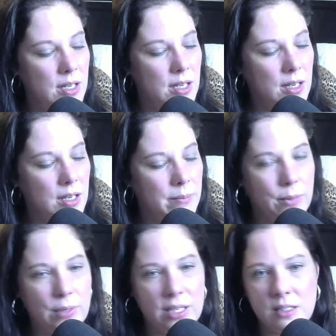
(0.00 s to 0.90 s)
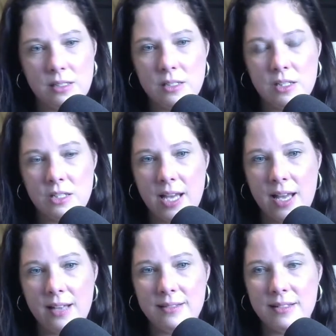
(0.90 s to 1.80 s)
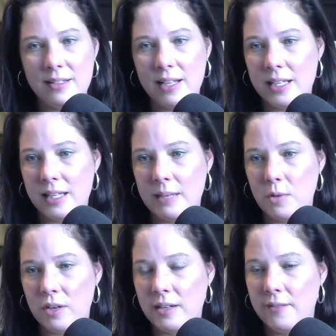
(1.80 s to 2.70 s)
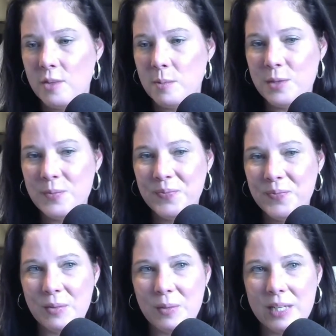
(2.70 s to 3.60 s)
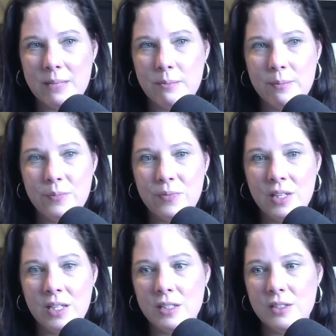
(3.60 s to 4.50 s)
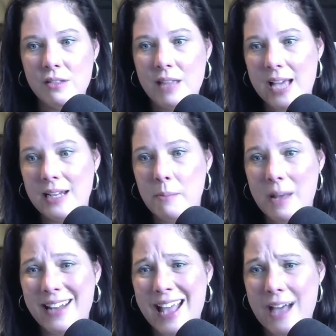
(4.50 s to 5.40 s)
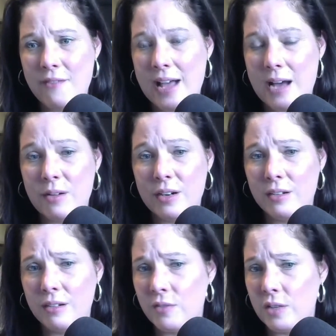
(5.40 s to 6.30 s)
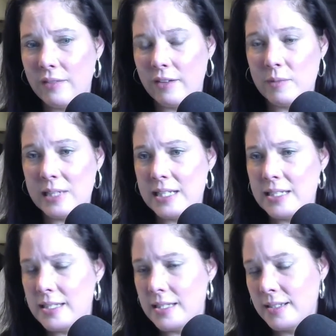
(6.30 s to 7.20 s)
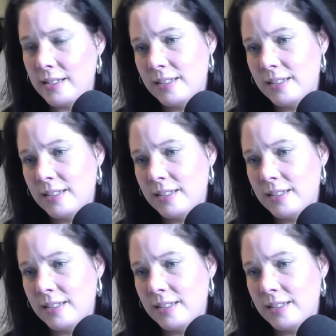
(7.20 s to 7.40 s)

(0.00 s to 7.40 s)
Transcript: um, and we can just chit chat and I can get more comfortable and we can do that in about a half hour or 45 minutes.